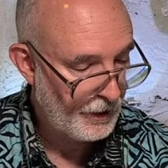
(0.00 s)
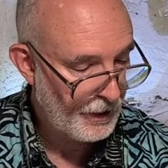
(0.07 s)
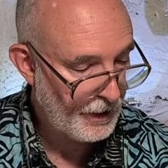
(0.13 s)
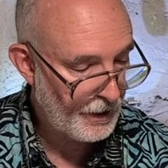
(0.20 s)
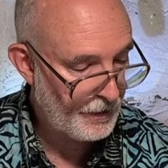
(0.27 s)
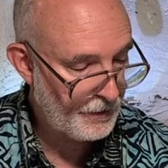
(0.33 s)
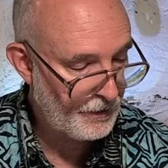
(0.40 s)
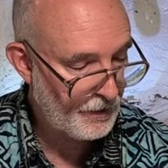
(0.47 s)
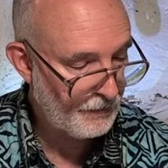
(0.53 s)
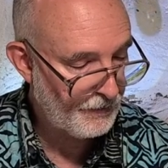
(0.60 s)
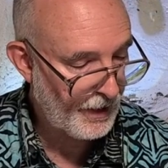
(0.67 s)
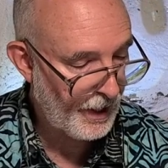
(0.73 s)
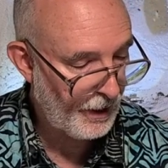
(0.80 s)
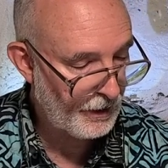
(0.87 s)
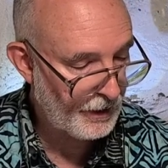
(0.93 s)
In the
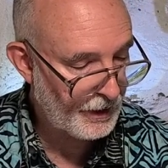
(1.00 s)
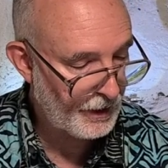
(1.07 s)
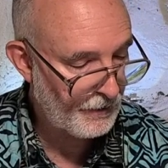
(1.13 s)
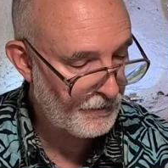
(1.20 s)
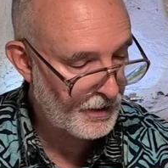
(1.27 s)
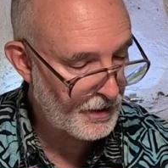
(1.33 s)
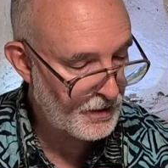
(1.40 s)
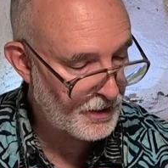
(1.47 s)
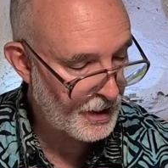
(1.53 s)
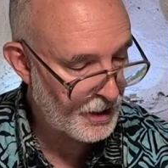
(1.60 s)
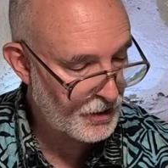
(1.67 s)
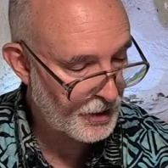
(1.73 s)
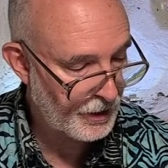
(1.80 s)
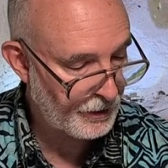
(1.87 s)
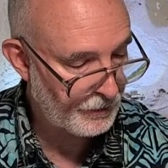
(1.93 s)
valley of
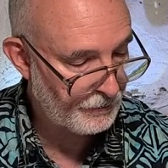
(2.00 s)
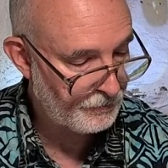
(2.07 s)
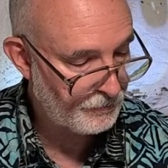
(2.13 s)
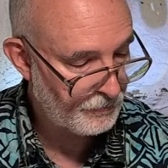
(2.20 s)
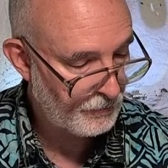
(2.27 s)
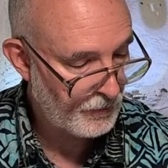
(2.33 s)
decision,